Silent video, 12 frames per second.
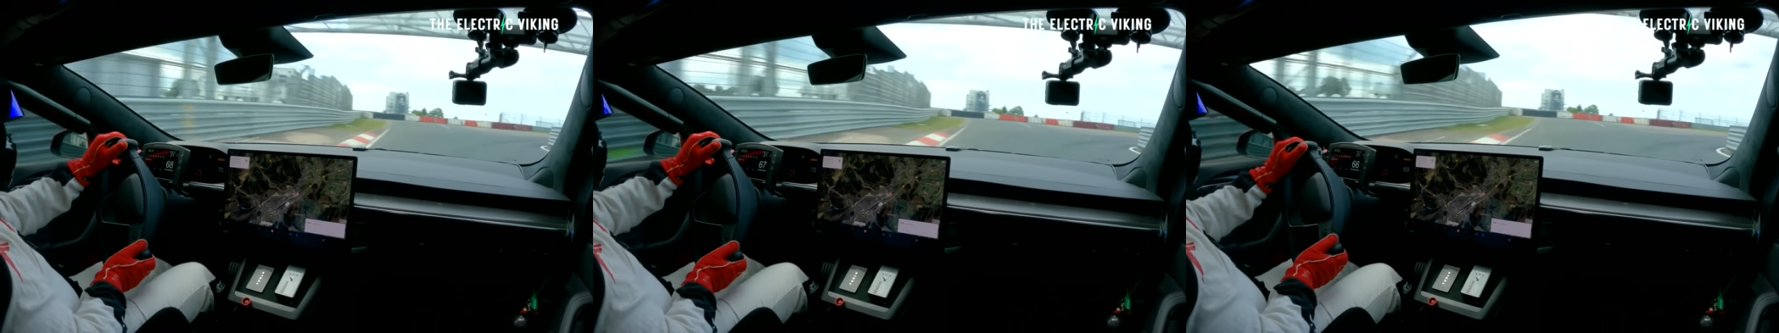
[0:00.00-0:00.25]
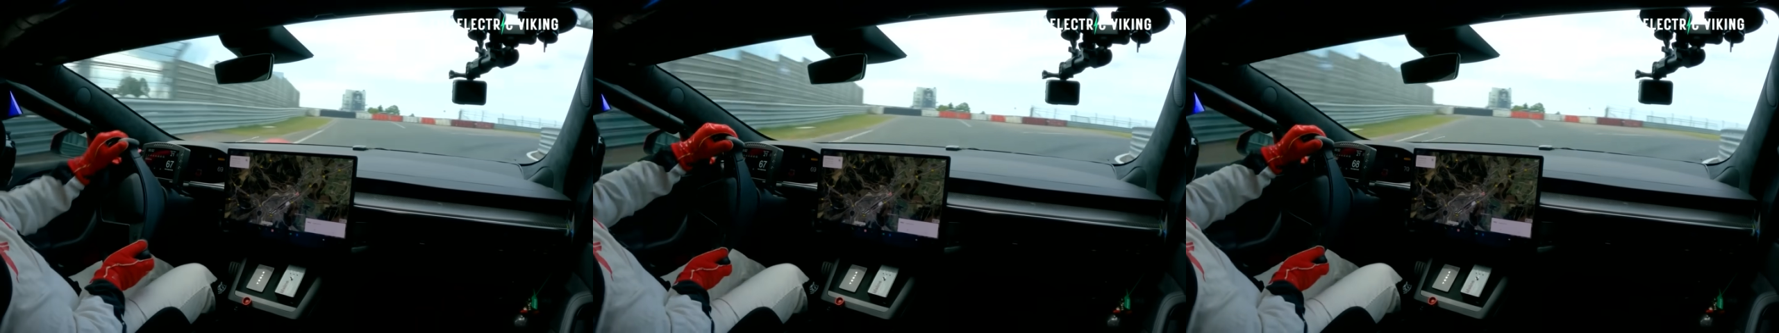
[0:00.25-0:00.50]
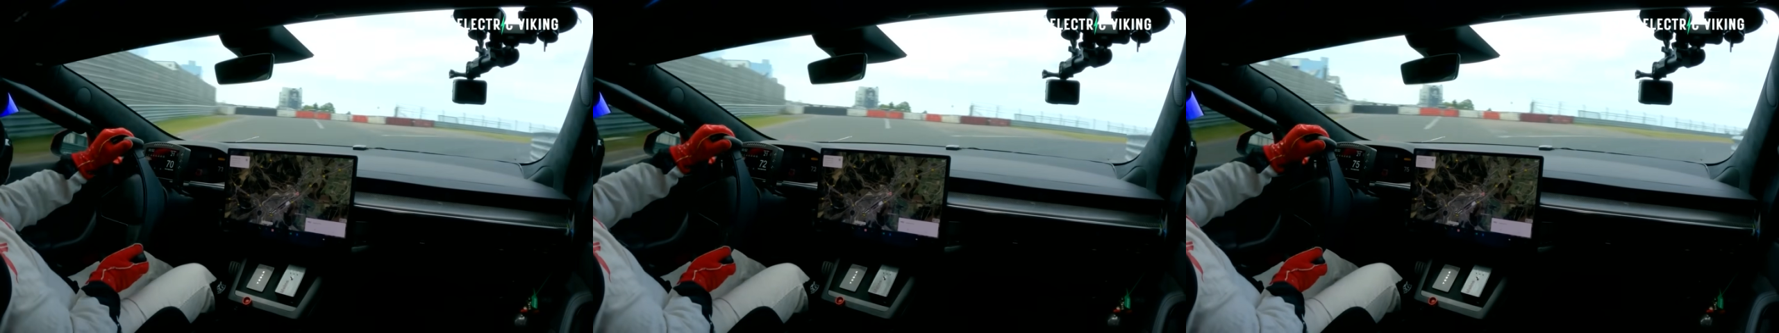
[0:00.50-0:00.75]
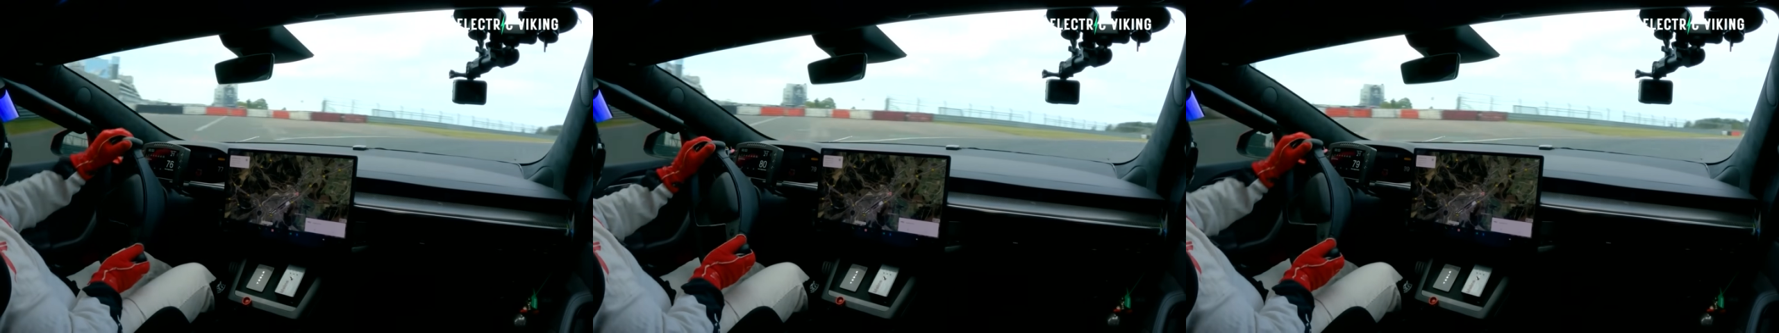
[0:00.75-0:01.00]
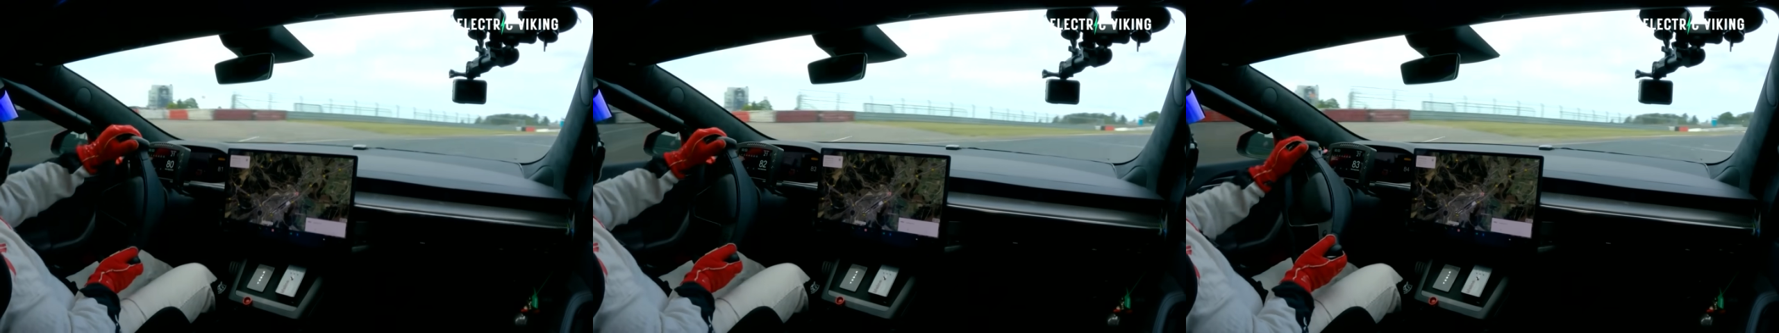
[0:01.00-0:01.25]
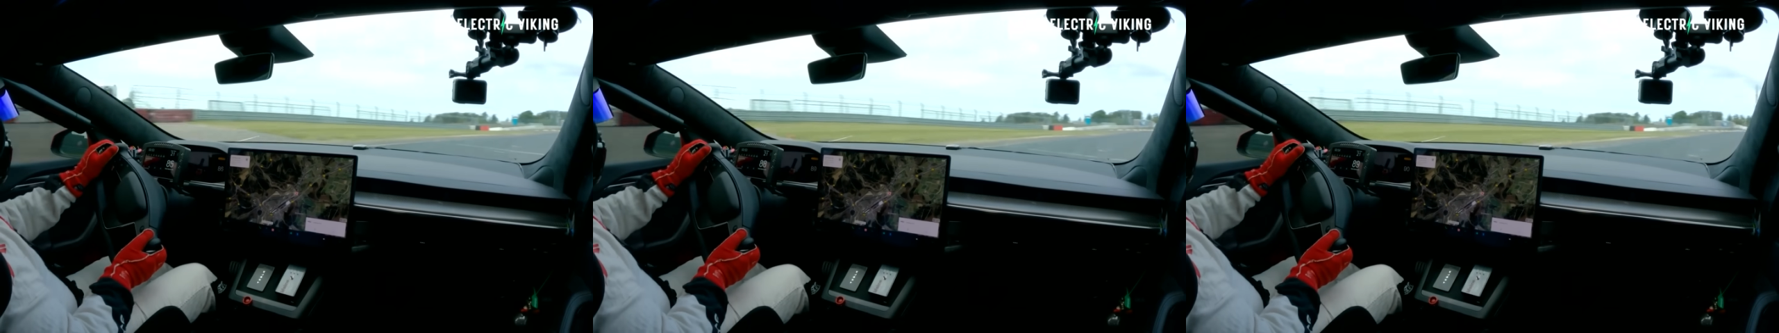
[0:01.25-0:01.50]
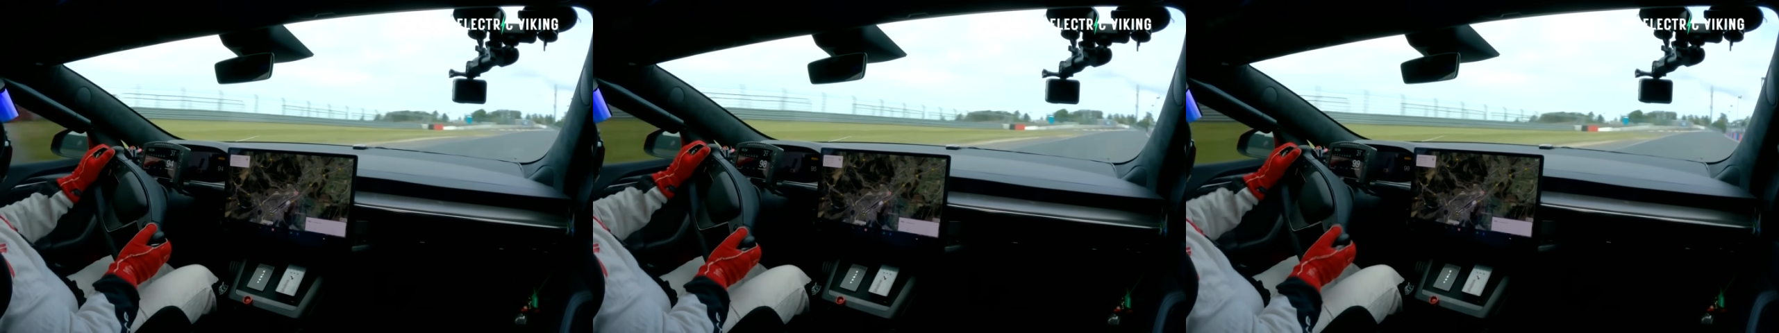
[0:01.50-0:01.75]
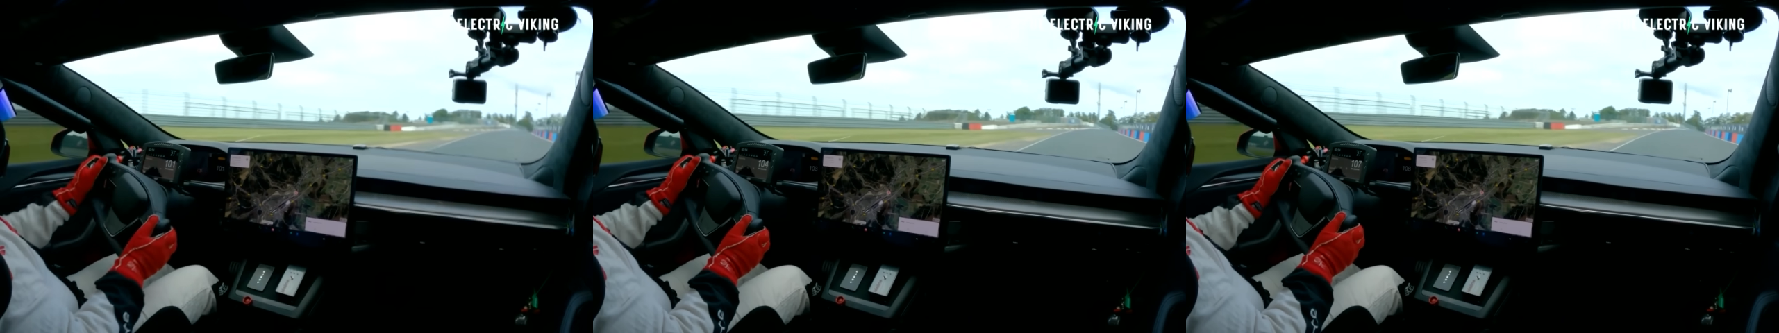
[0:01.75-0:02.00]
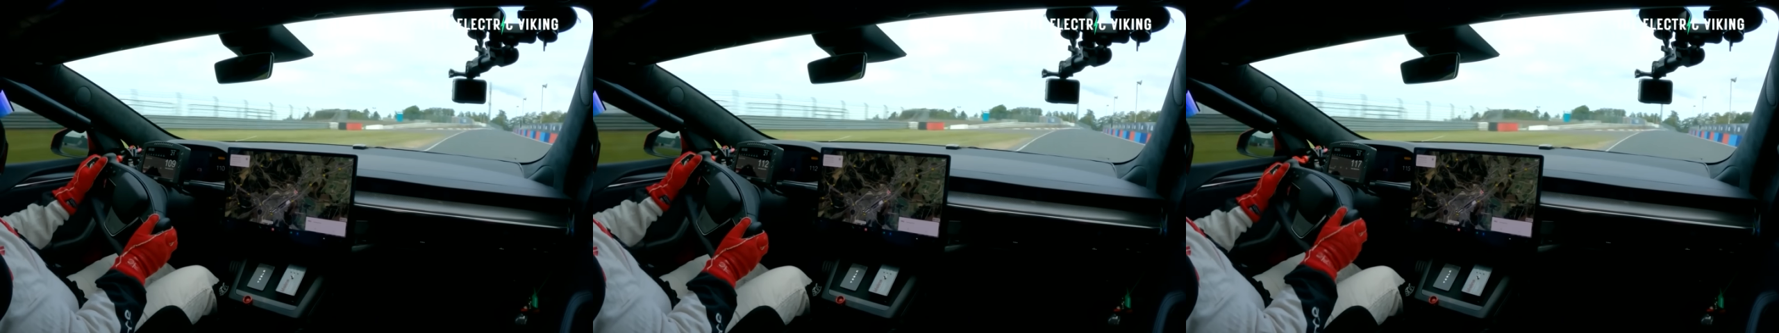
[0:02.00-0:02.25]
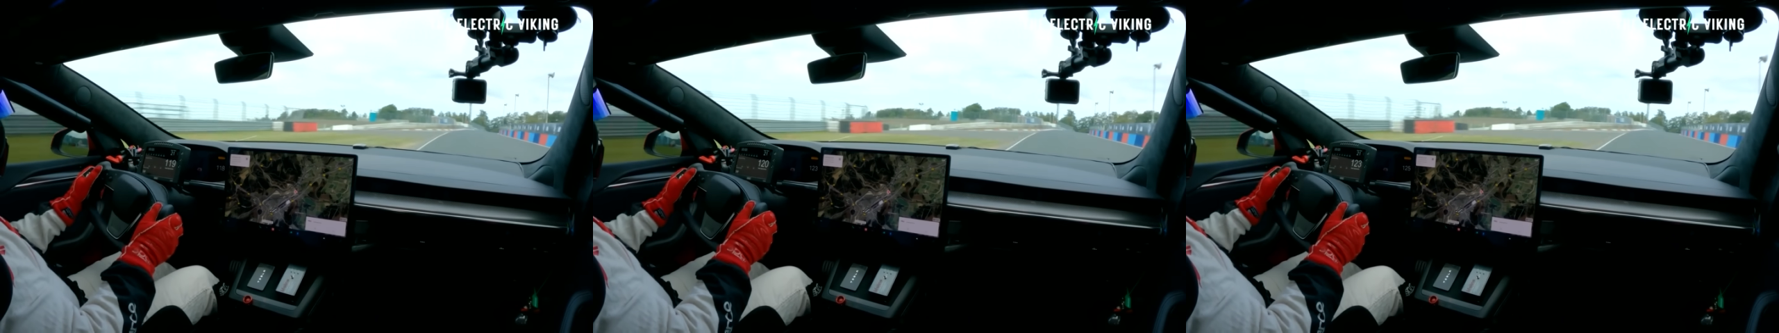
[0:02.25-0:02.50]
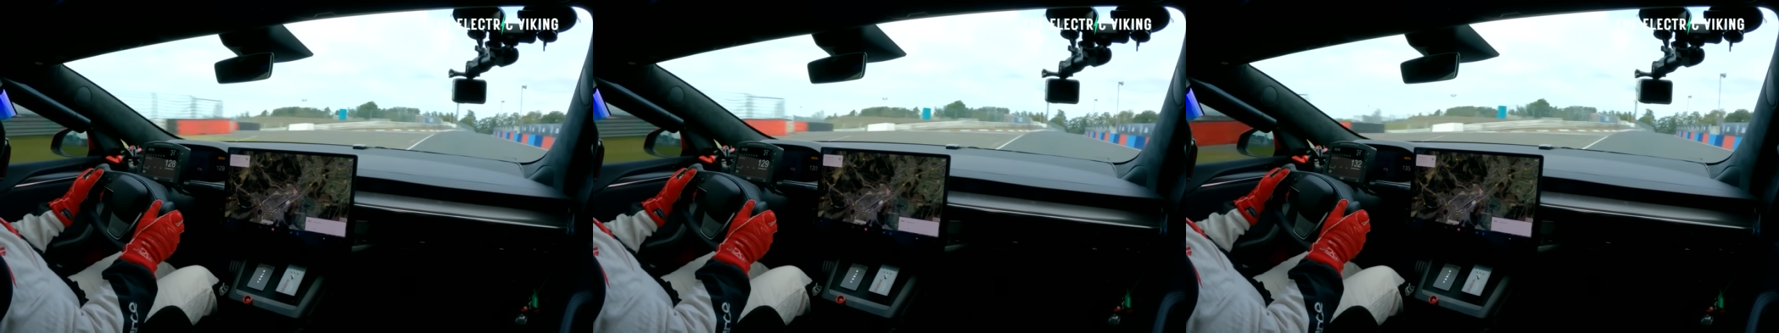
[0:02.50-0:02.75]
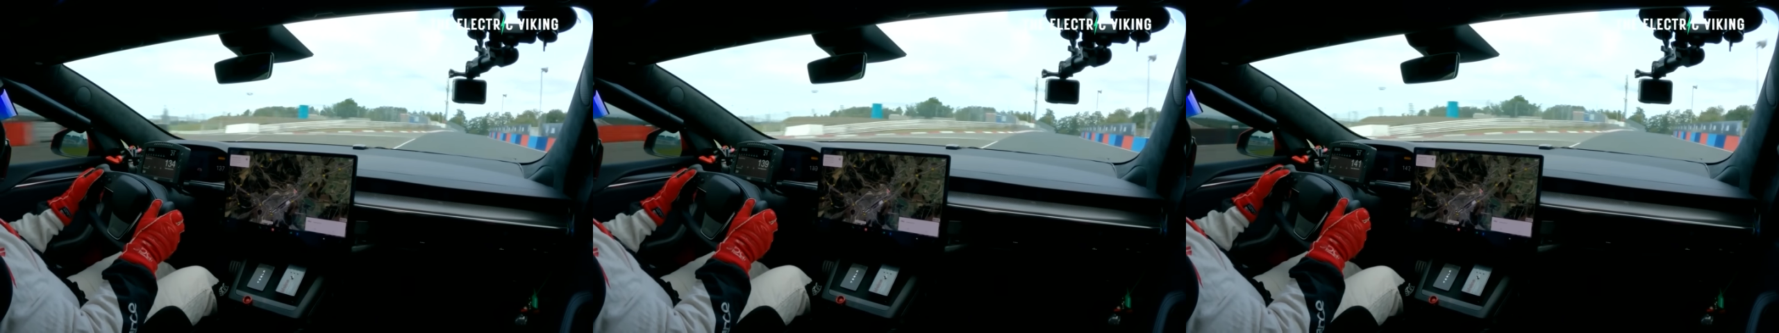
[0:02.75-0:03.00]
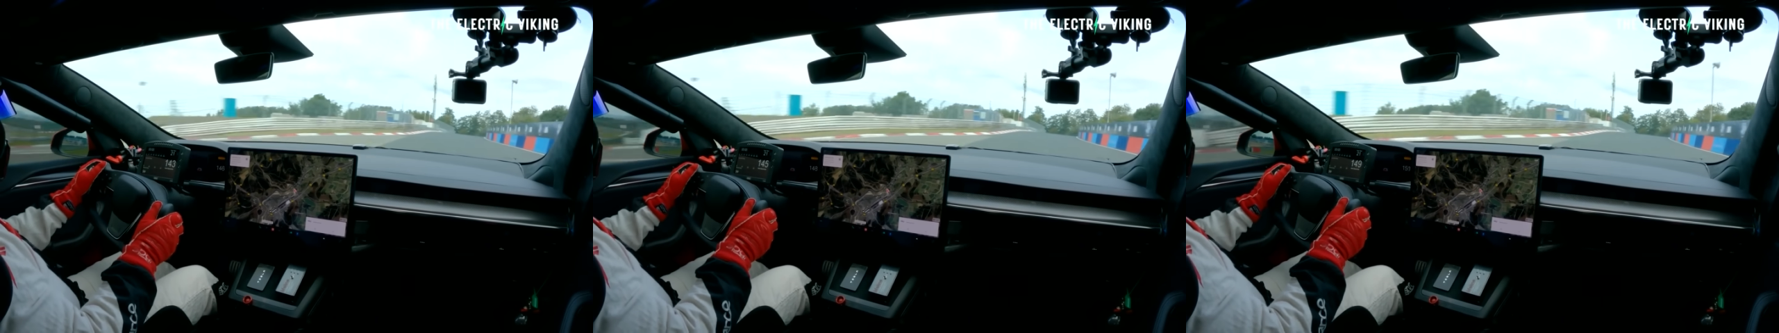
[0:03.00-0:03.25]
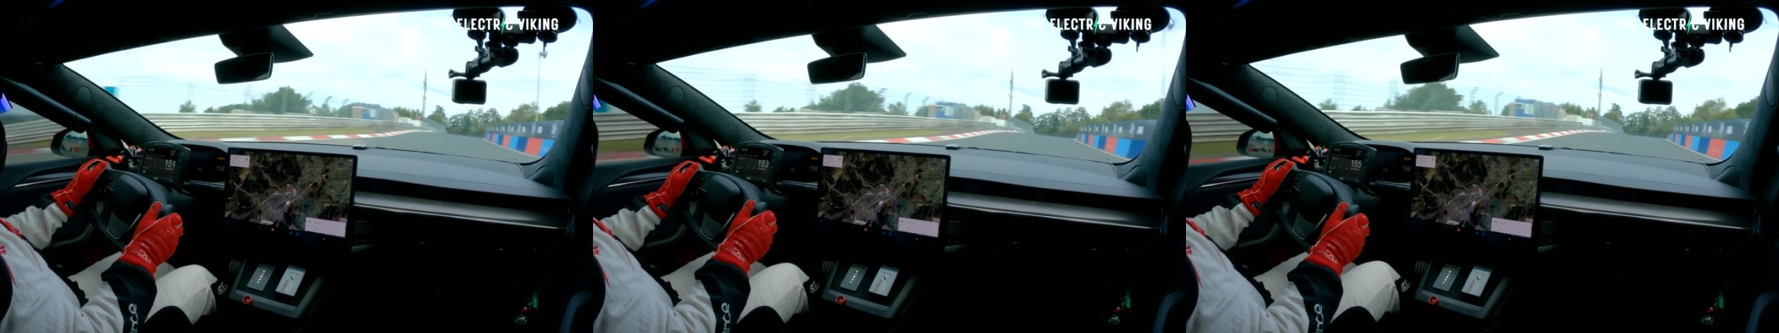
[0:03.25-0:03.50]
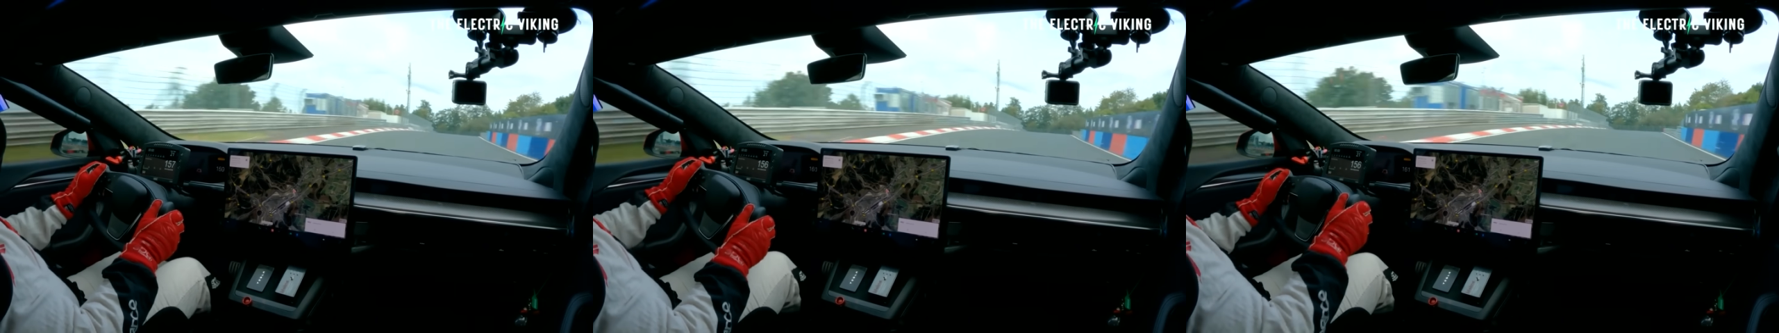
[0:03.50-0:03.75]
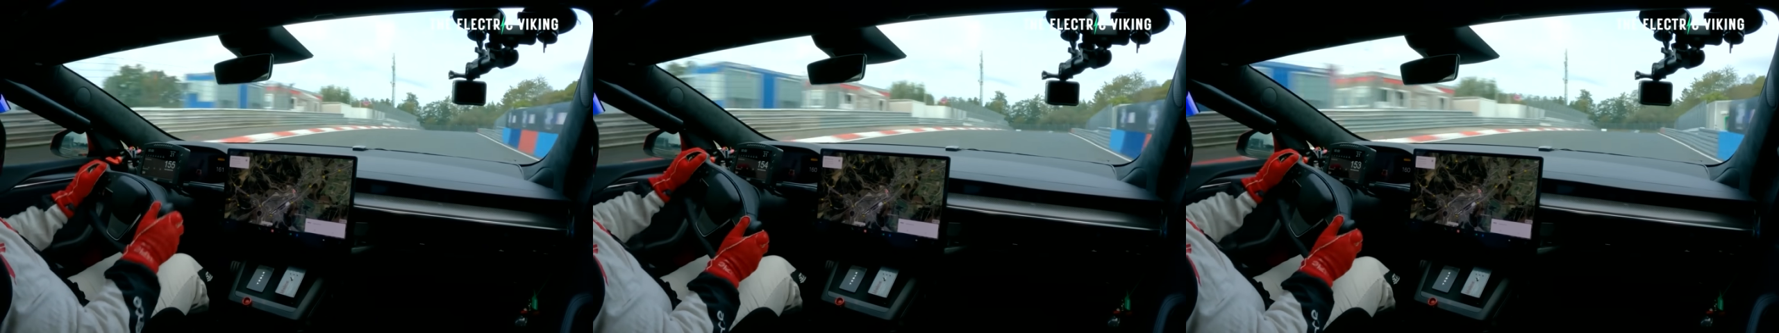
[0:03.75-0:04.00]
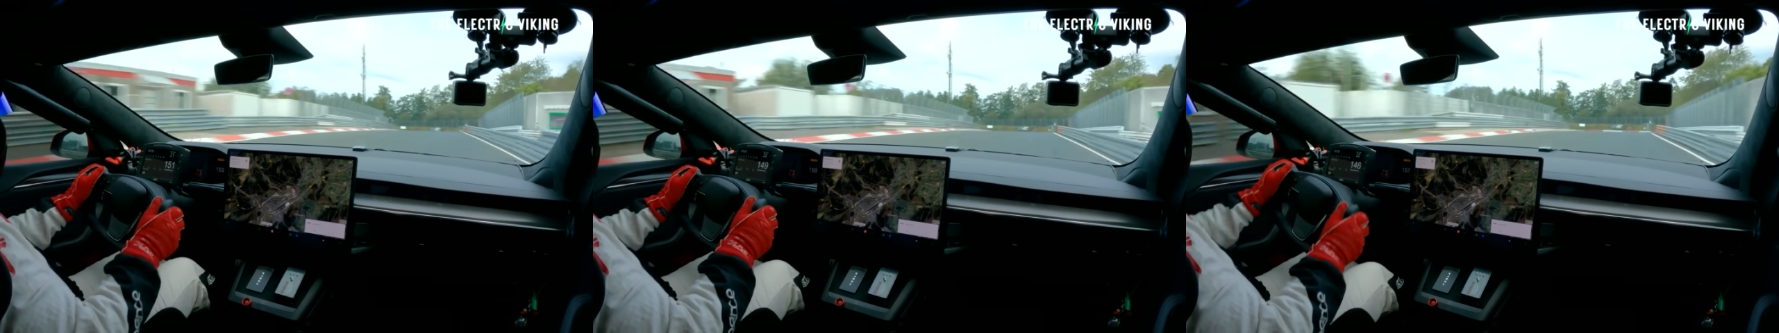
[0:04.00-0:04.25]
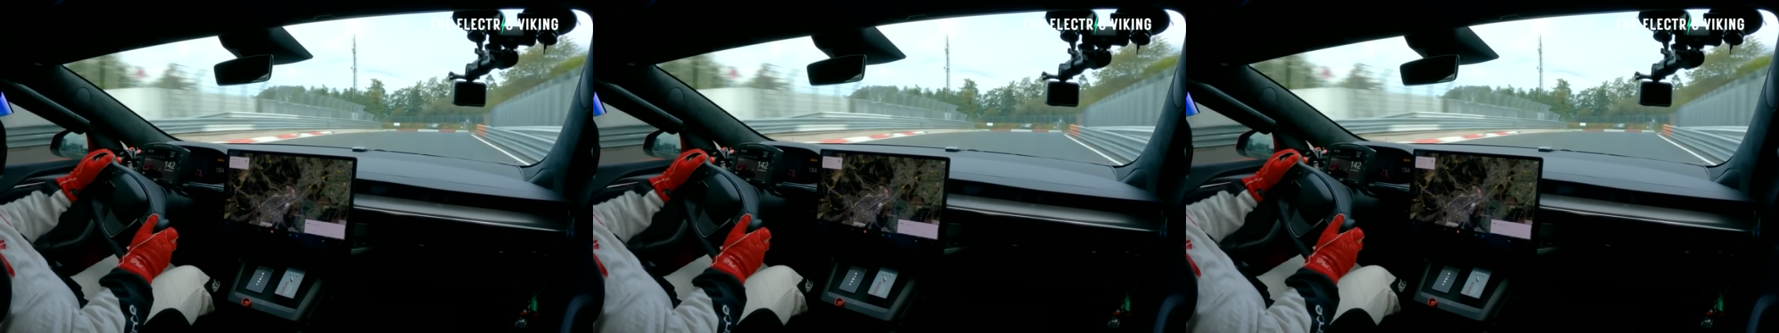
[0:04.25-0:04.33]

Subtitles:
(no speaker visible)